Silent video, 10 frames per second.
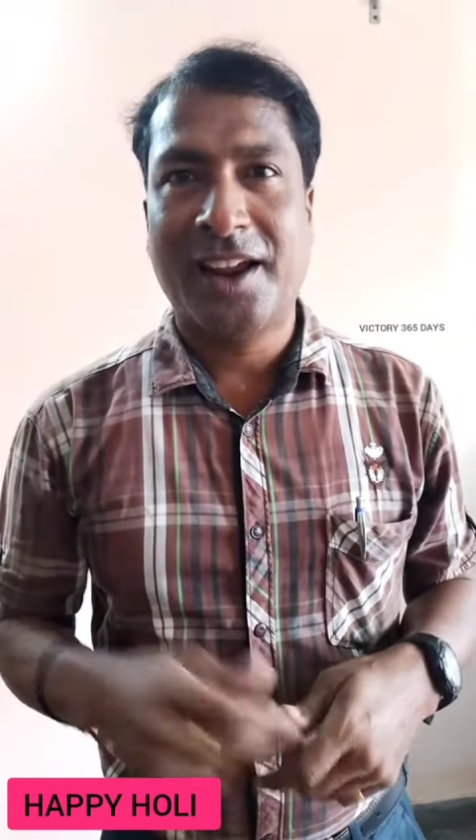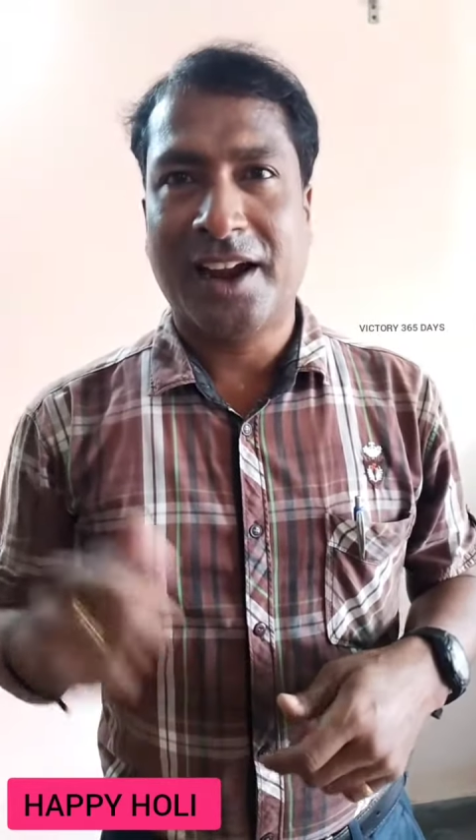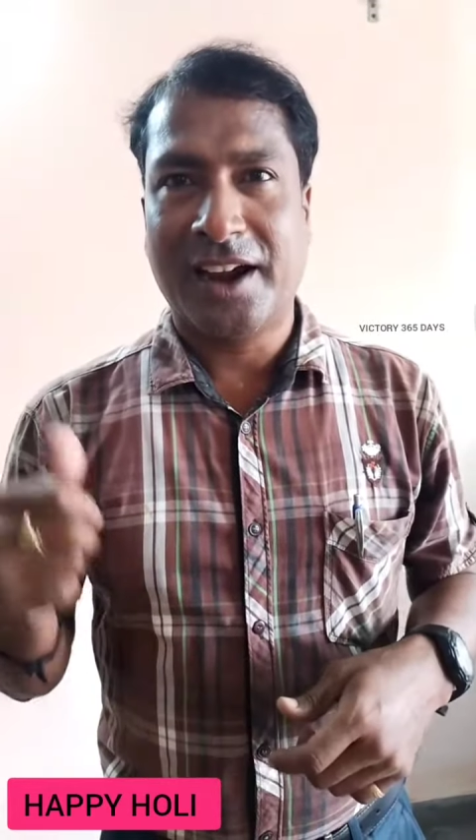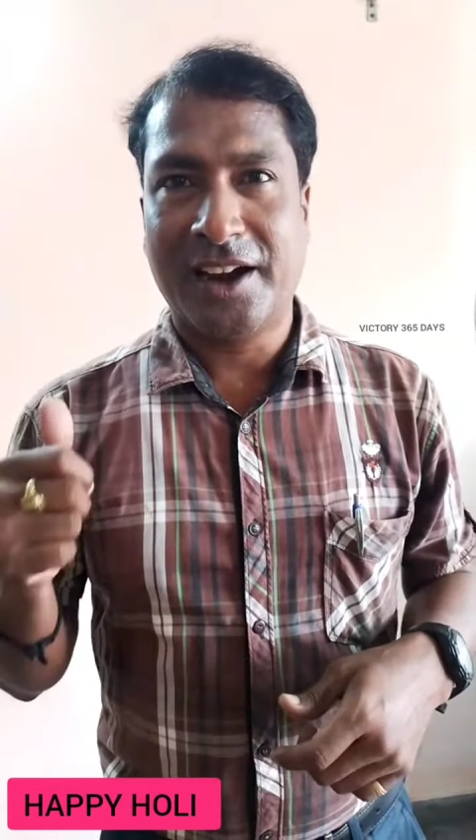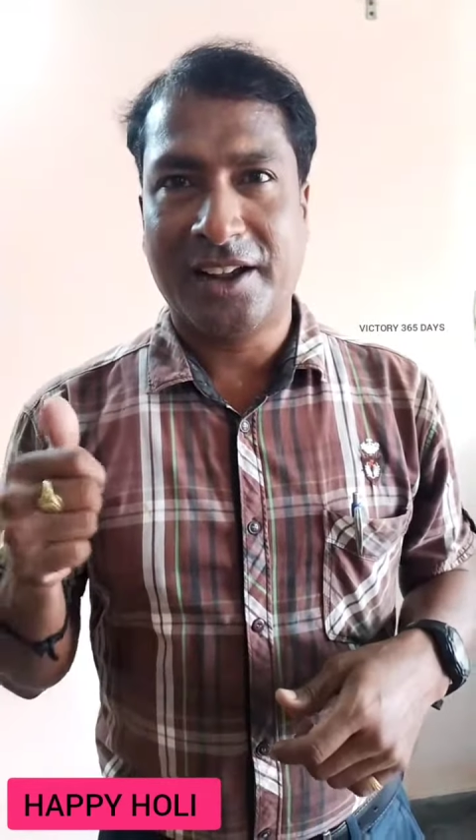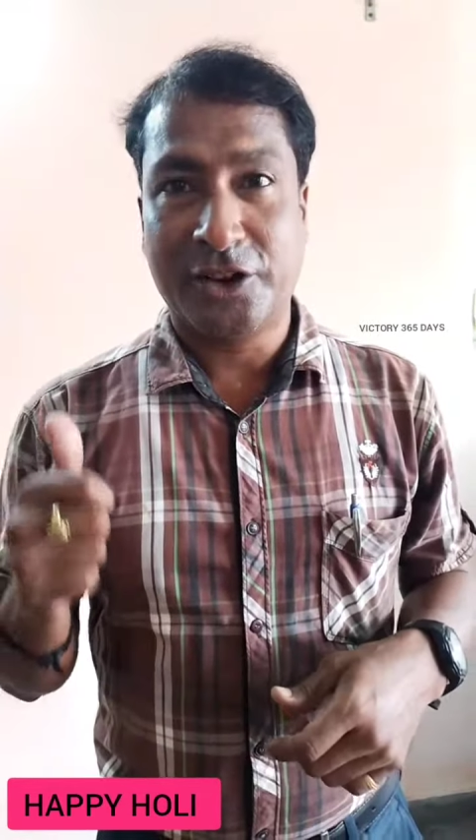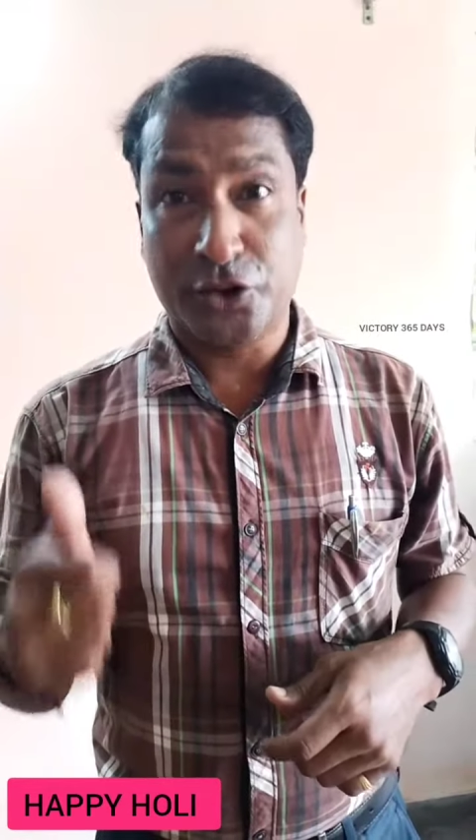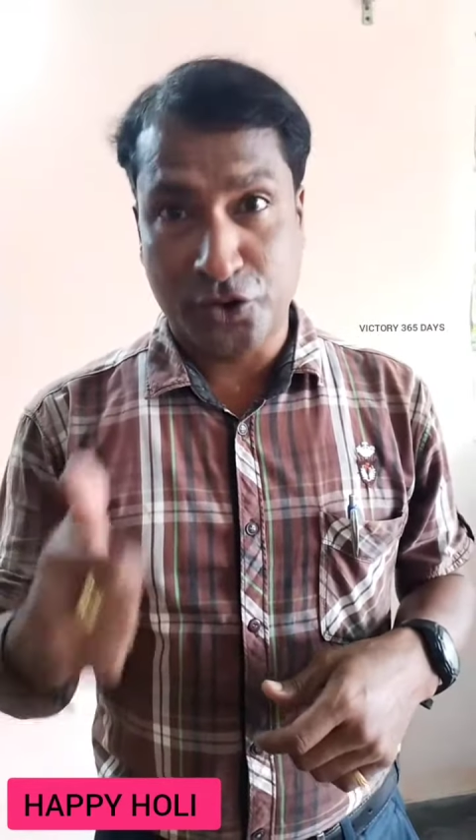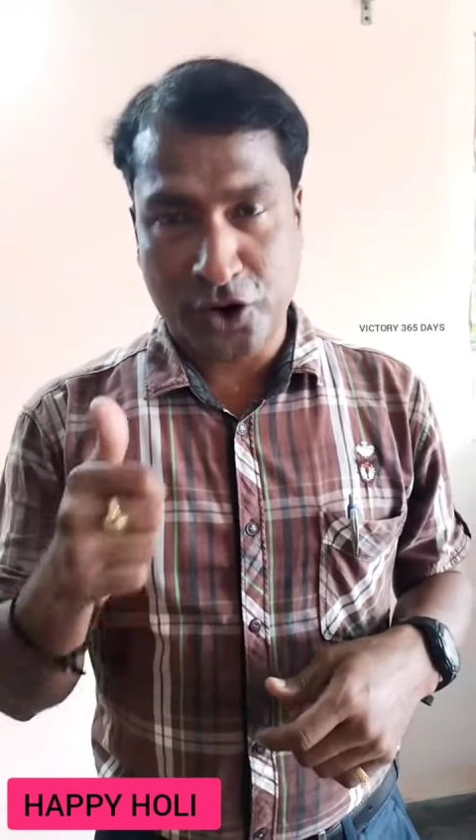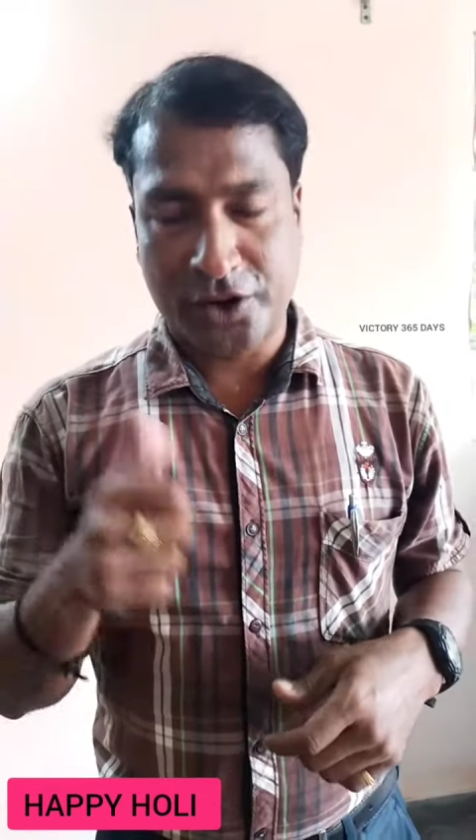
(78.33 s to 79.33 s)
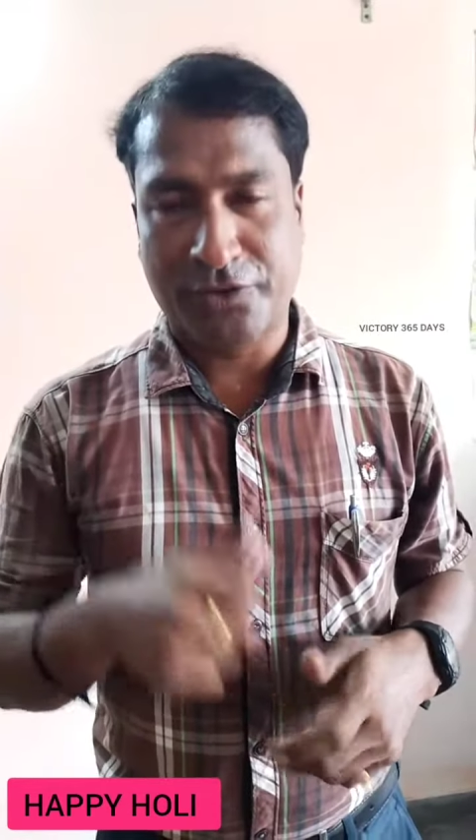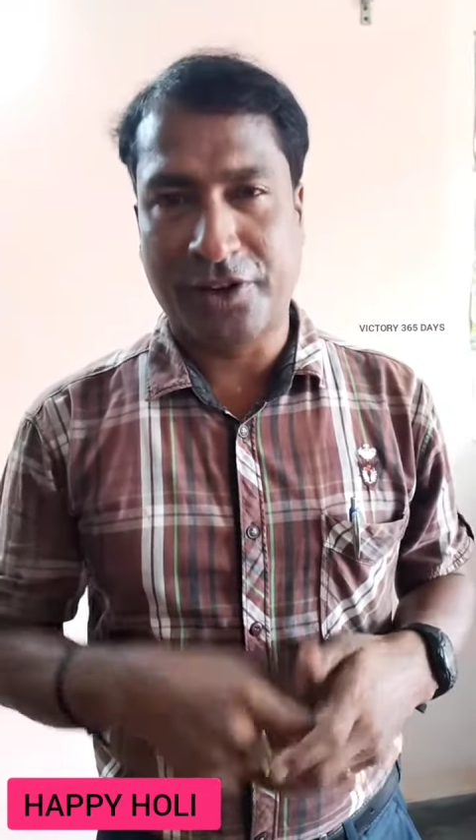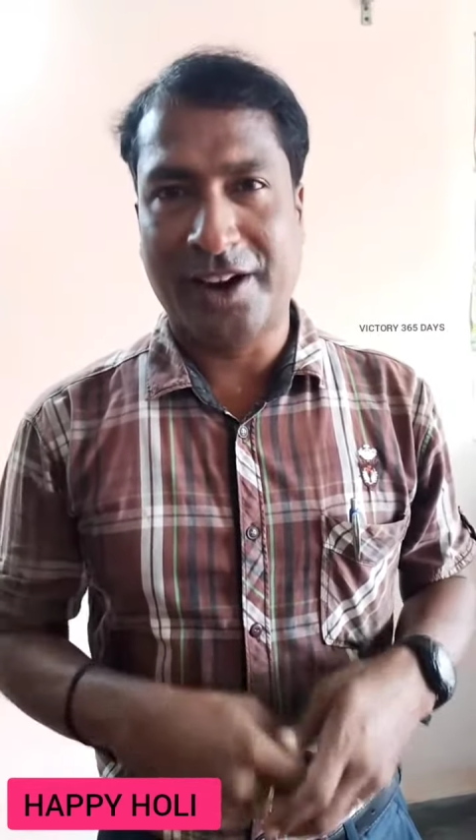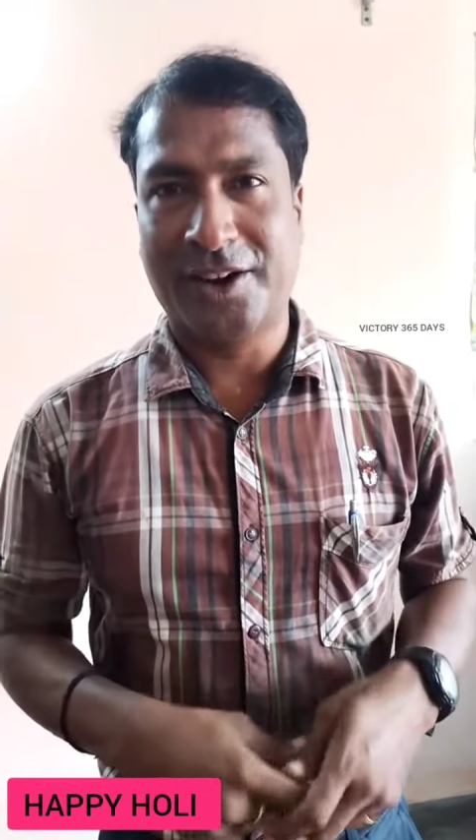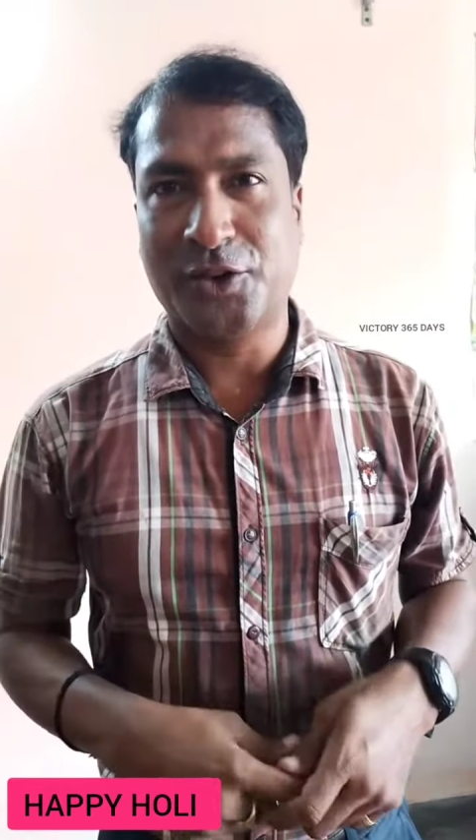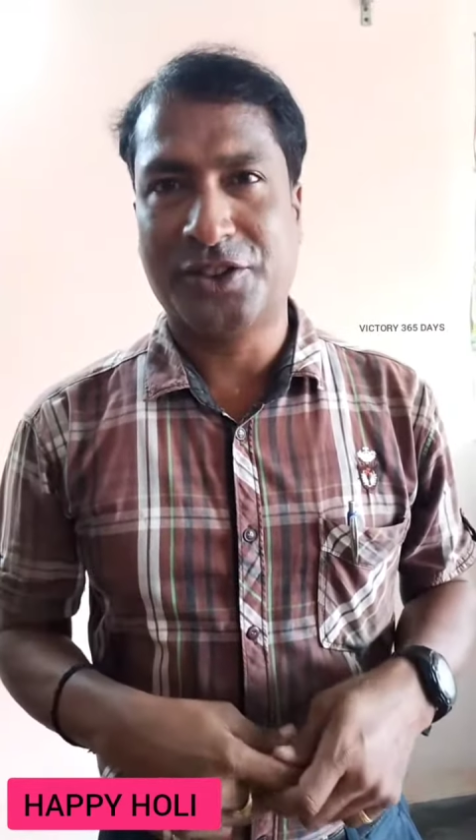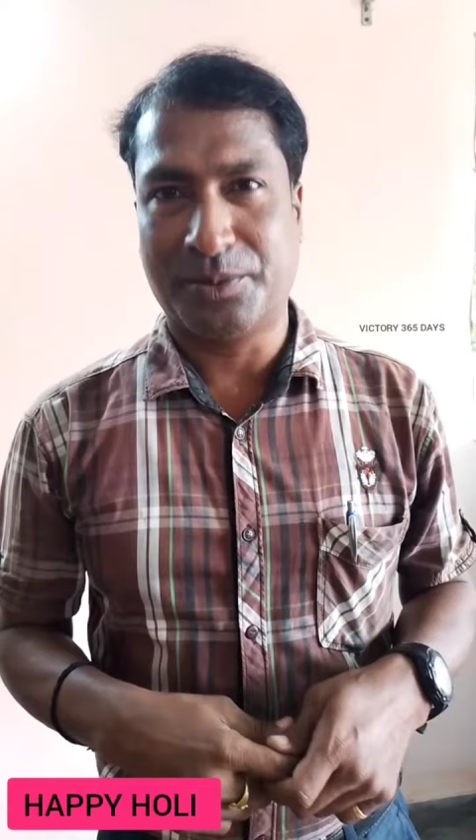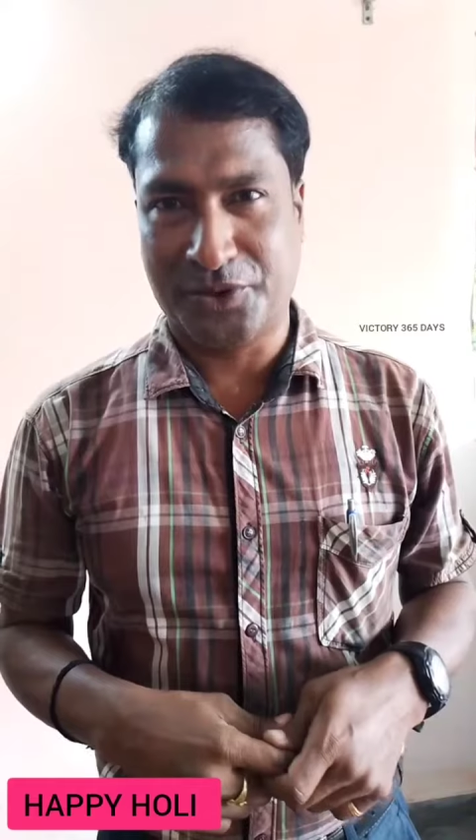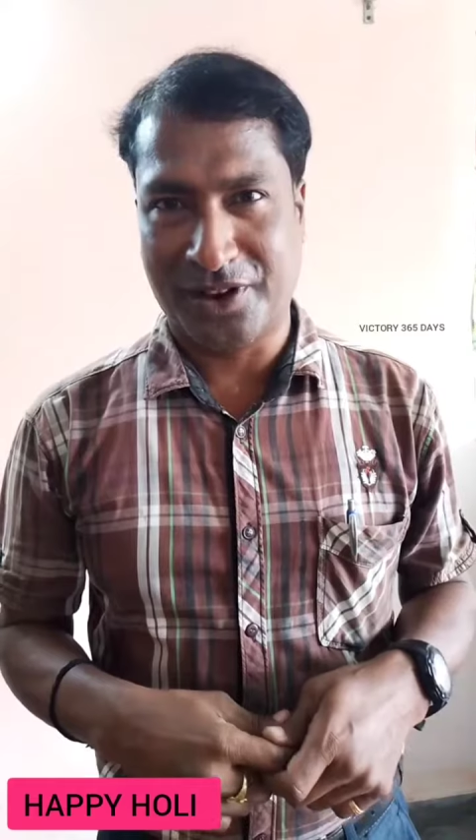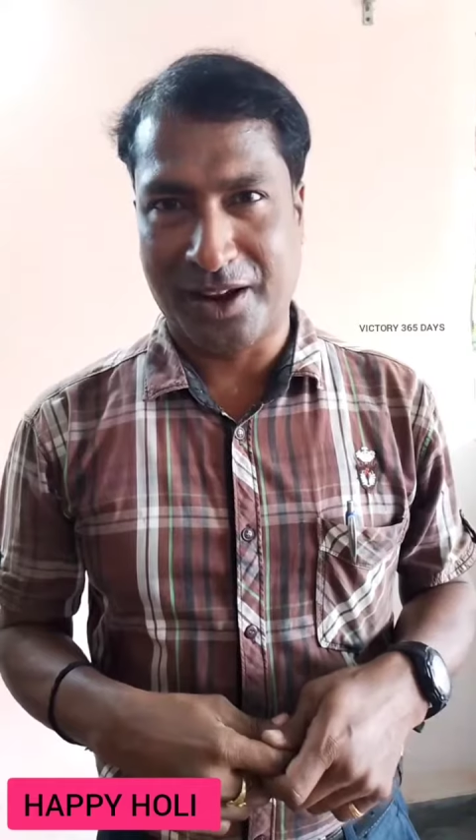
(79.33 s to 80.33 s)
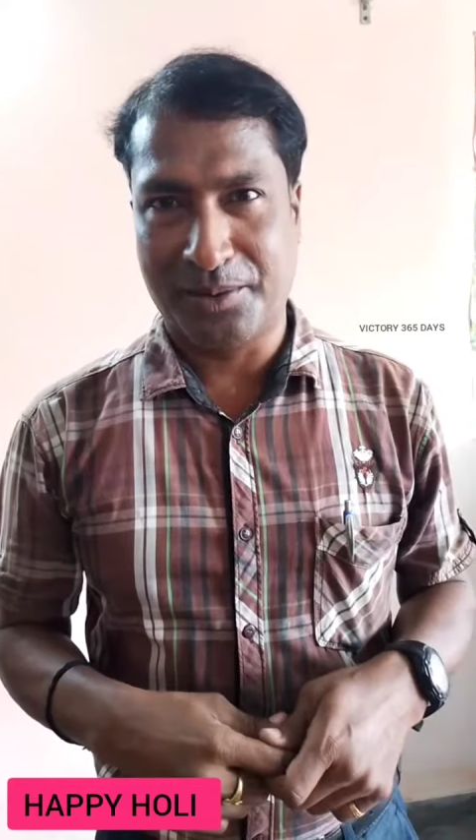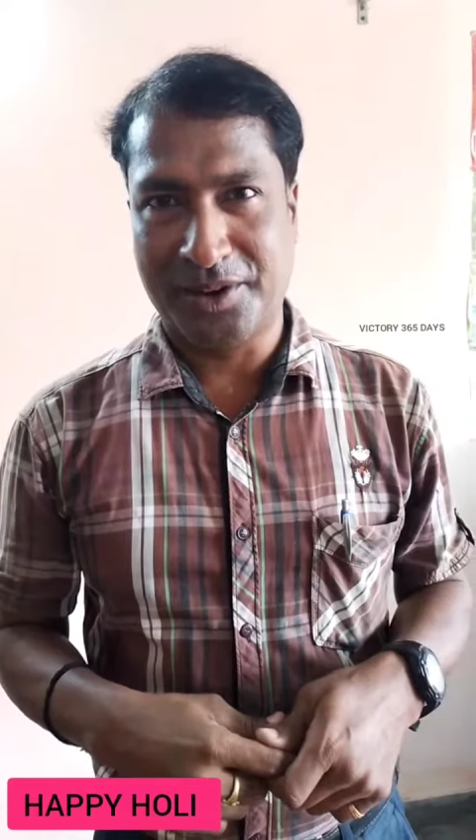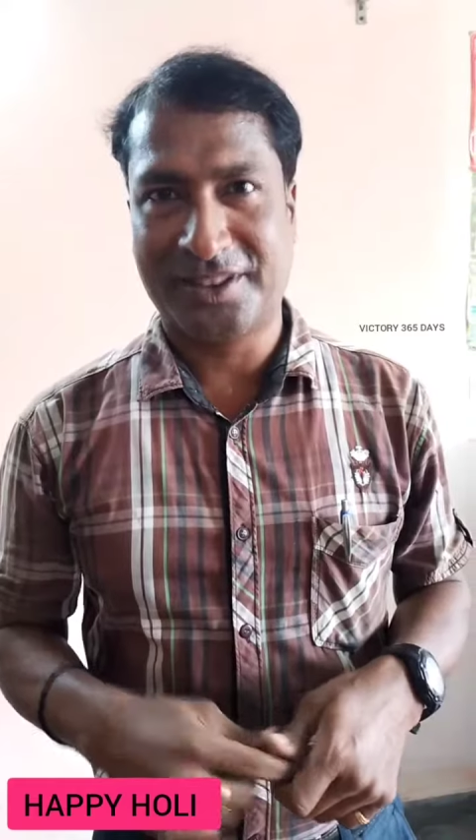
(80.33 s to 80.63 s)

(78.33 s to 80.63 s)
and do not forget to subscribe us.